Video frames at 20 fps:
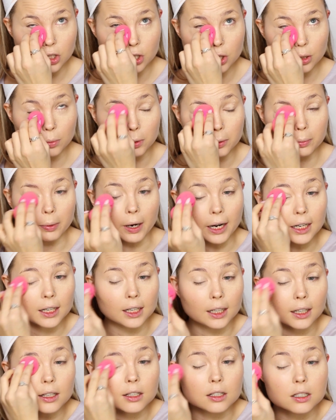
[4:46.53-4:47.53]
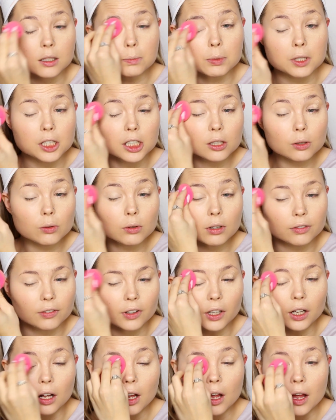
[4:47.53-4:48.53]
super brightening and it's
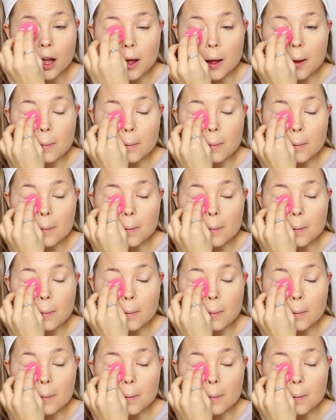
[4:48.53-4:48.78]
beautiful,